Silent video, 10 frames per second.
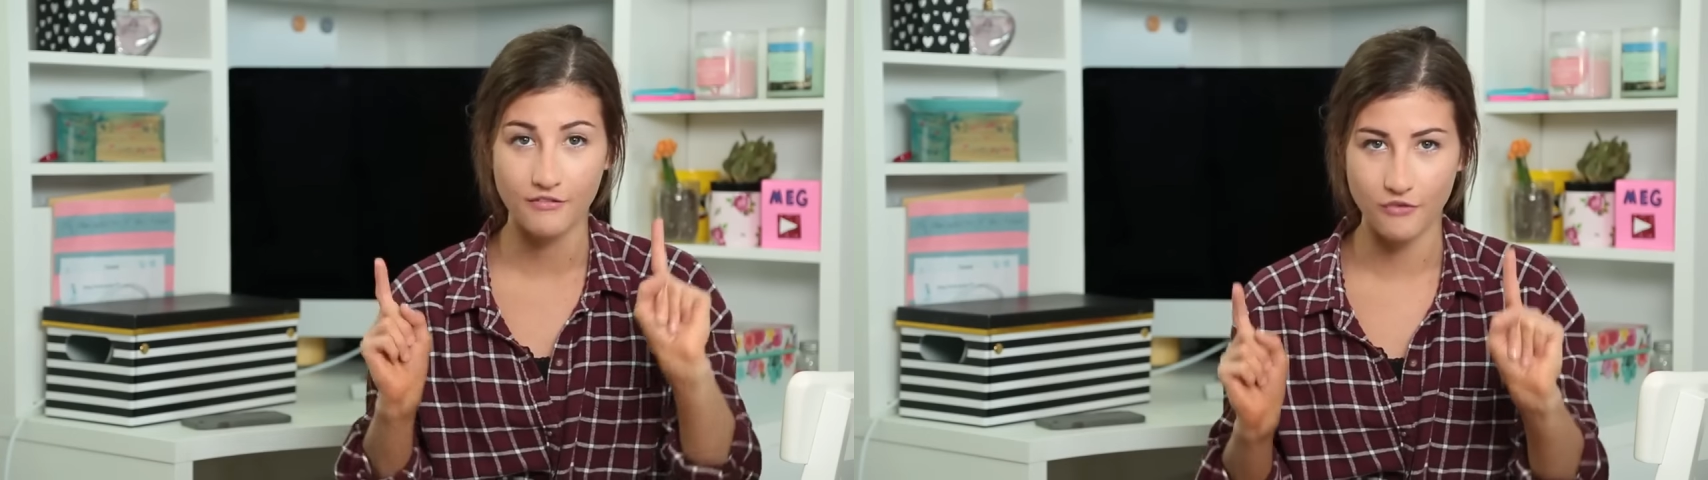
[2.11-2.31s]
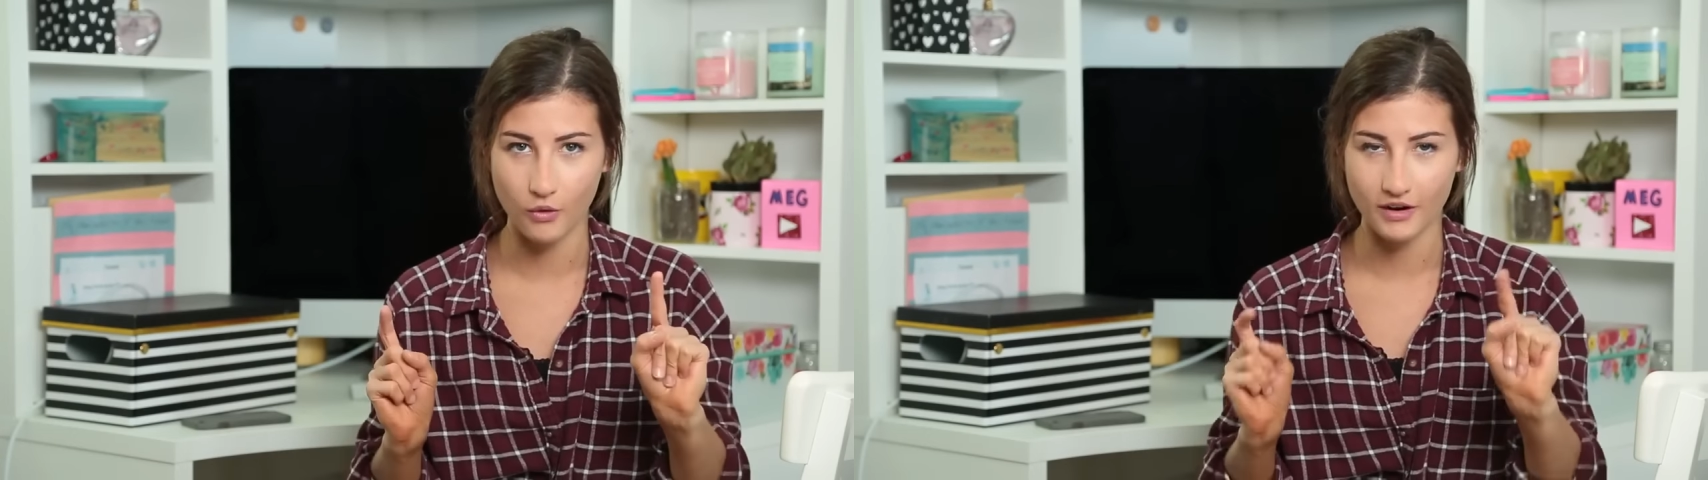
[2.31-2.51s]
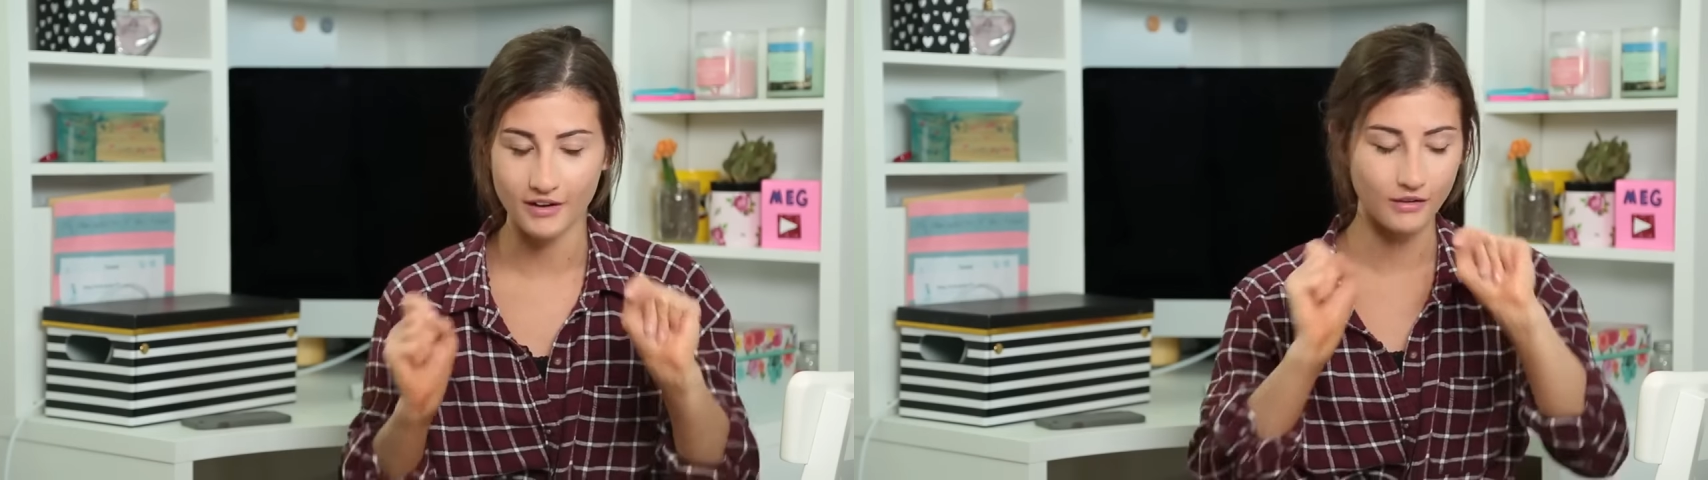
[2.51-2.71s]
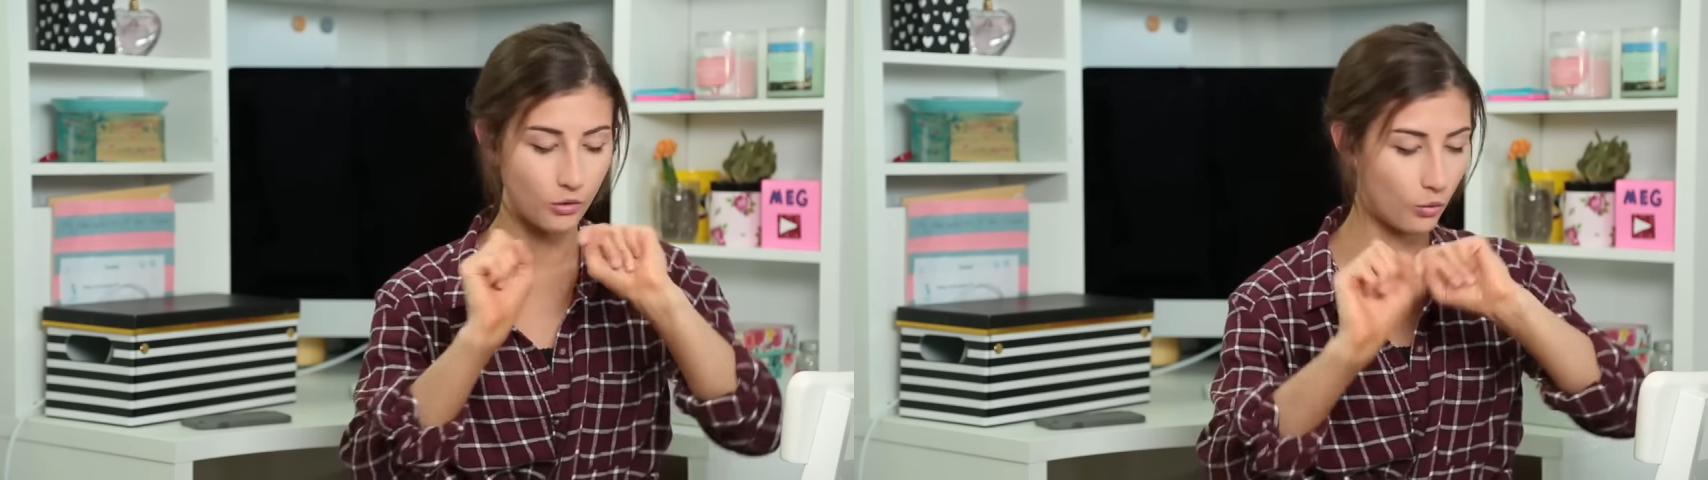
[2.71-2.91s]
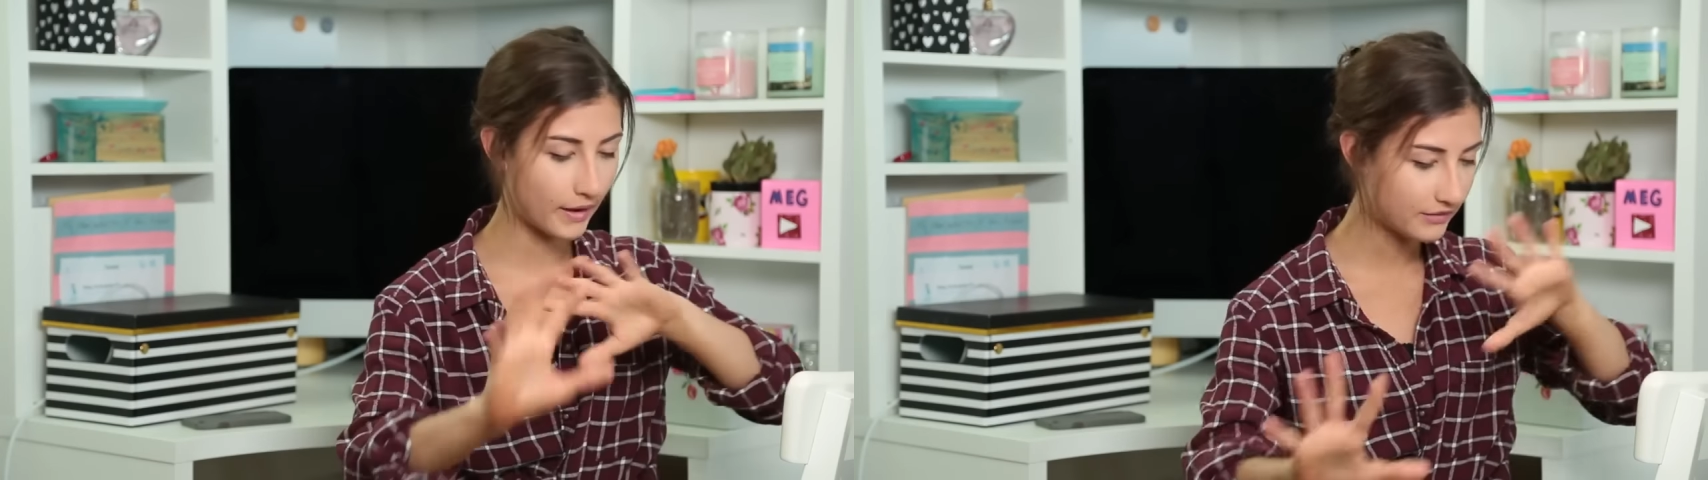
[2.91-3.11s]
for,
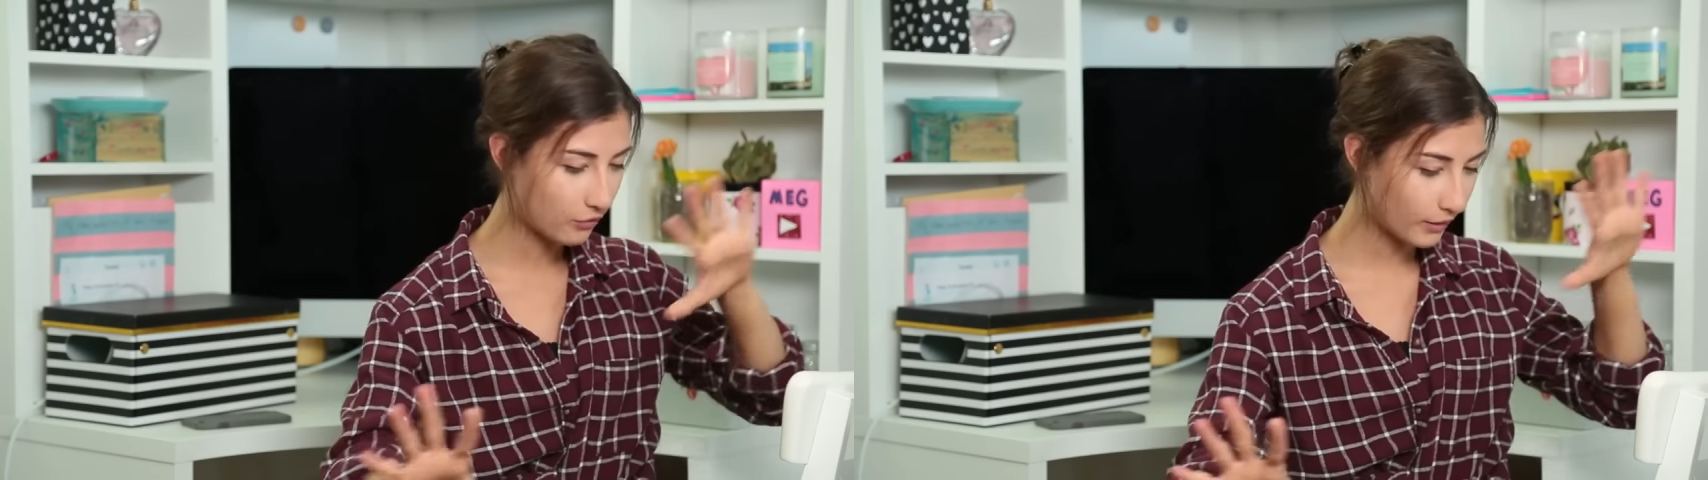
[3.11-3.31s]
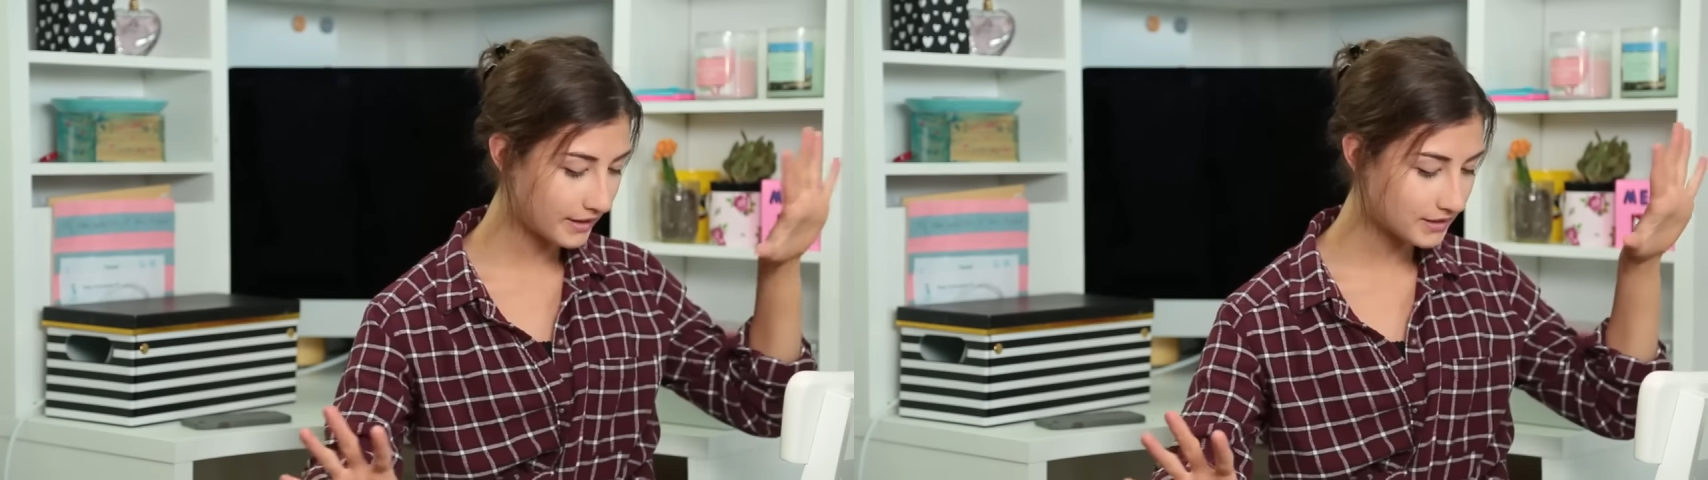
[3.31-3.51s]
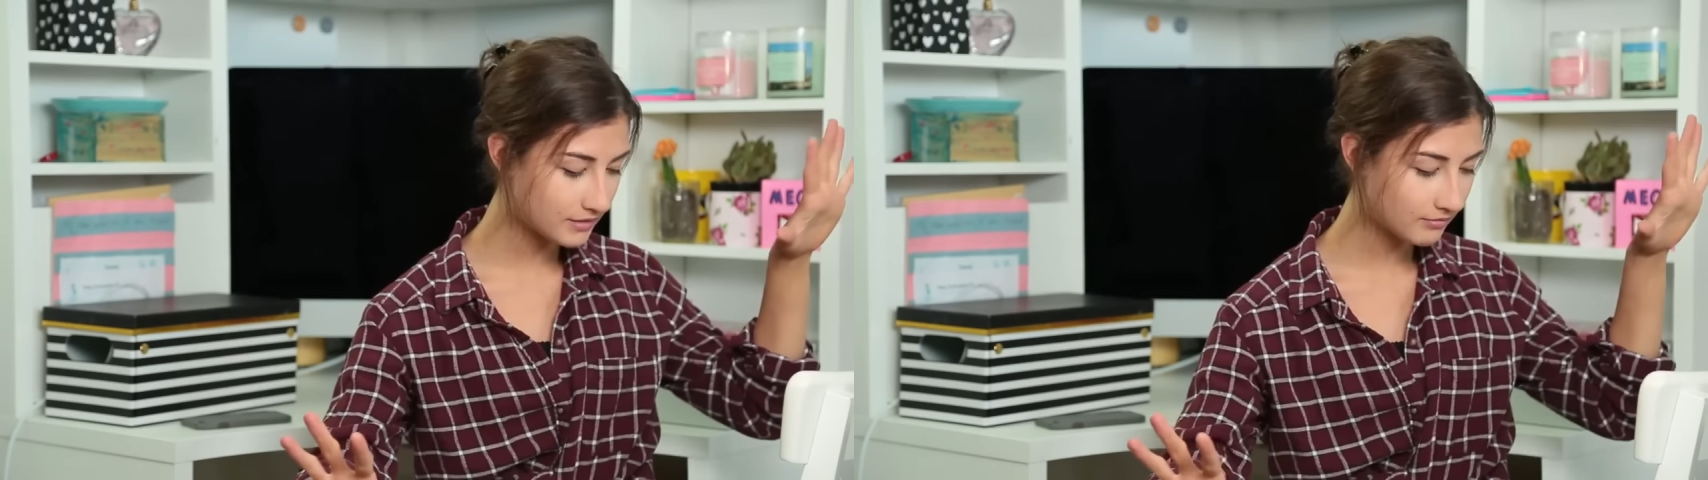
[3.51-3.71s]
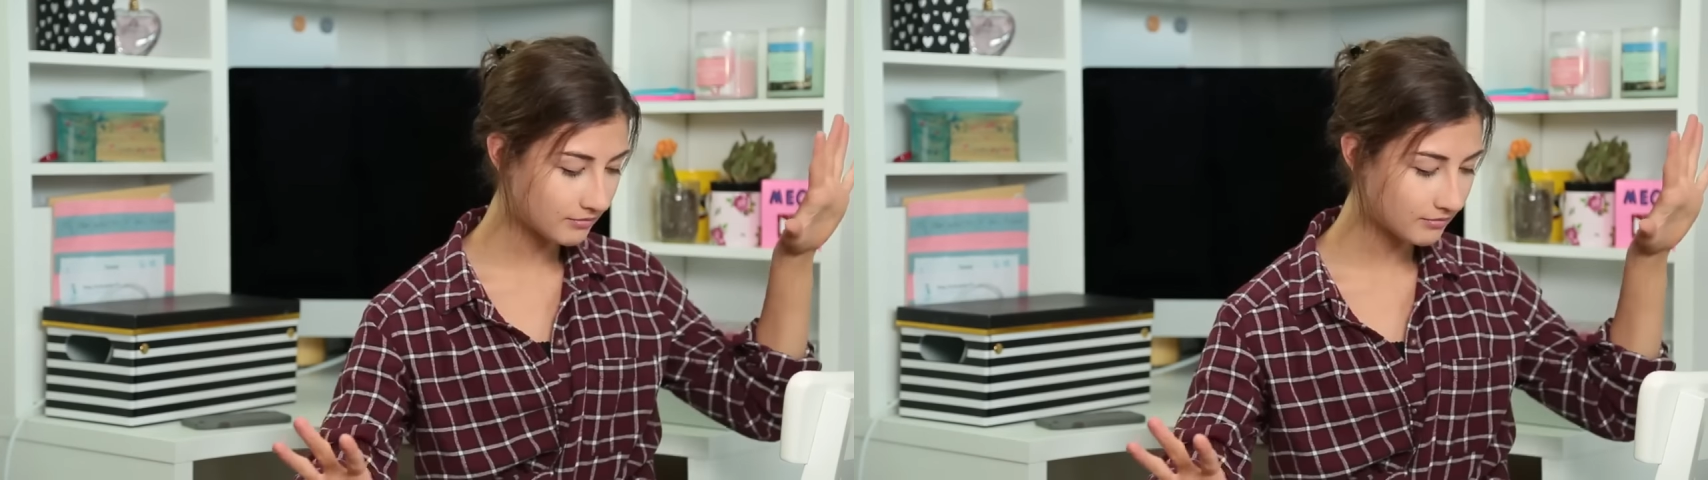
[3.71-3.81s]
wait for it,